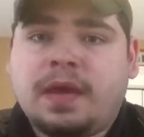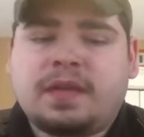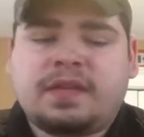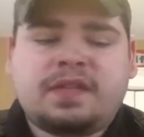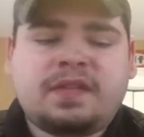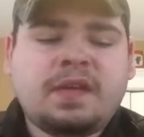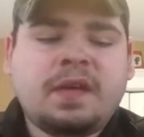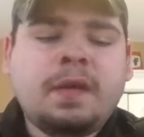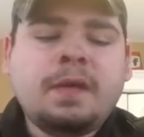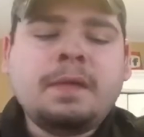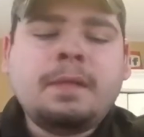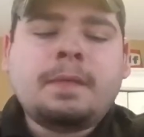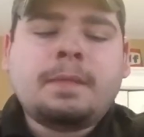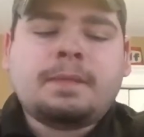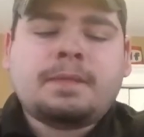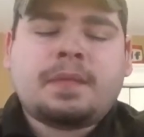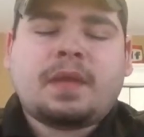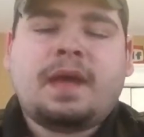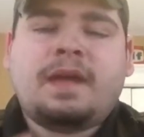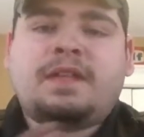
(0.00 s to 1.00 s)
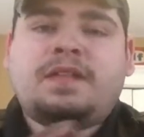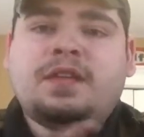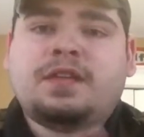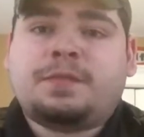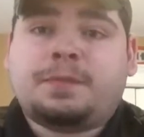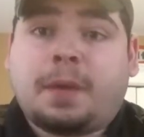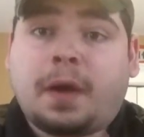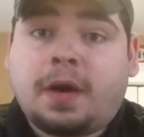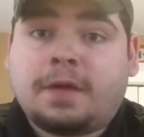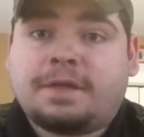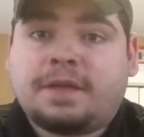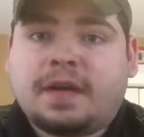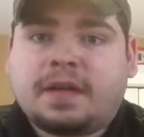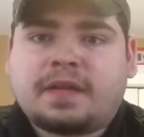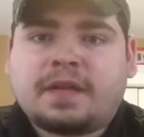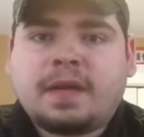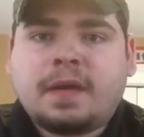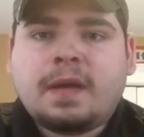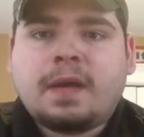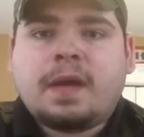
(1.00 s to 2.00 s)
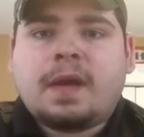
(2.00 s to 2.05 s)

It's it's just perfect.